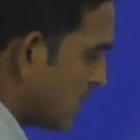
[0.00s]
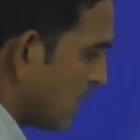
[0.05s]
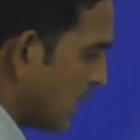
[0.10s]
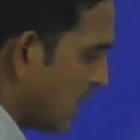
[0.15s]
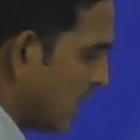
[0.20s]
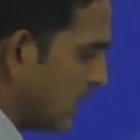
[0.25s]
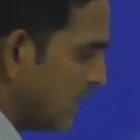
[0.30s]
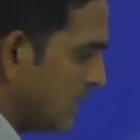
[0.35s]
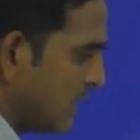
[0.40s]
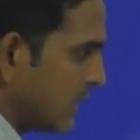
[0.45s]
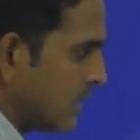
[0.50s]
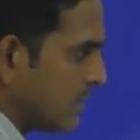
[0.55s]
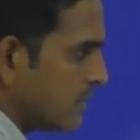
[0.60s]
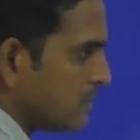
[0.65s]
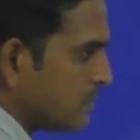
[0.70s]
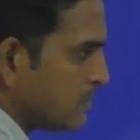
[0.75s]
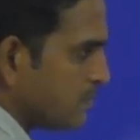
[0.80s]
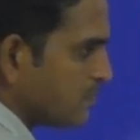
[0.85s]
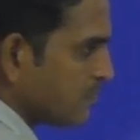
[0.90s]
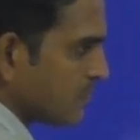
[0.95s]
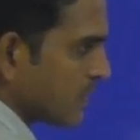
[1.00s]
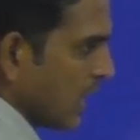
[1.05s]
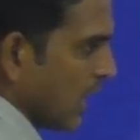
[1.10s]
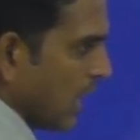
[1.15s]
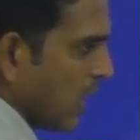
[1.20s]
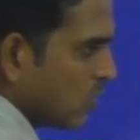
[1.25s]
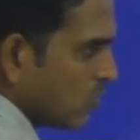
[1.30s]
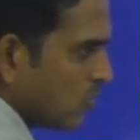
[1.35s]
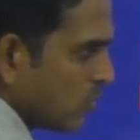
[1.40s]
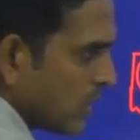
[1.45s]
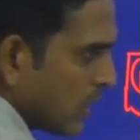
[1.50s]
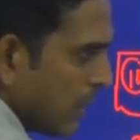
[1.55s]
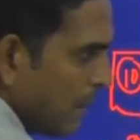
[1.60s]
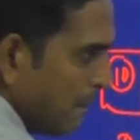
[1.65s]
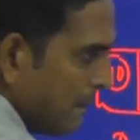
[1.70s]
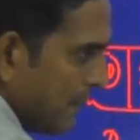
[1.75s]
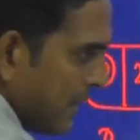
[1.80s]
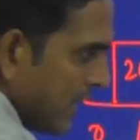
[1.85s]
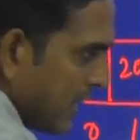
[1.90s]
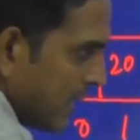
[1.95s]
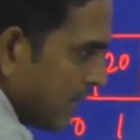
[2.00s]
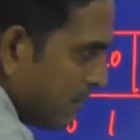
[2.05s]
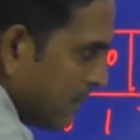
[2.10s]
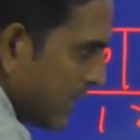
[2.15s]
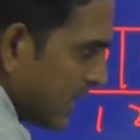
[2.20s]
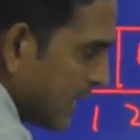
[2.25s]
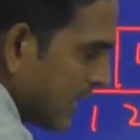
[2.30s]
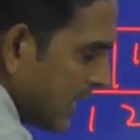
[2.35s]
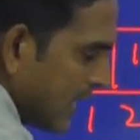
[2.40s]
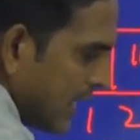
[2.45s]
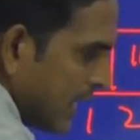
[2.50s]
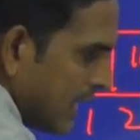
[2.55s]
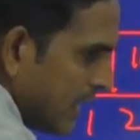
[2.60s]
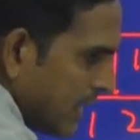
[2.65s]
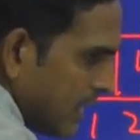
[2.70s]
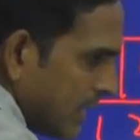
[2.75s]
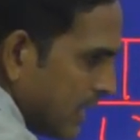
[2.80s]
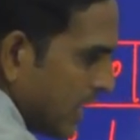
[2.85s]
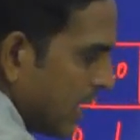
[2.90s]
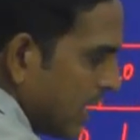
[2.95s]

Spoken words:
and I have to compare my key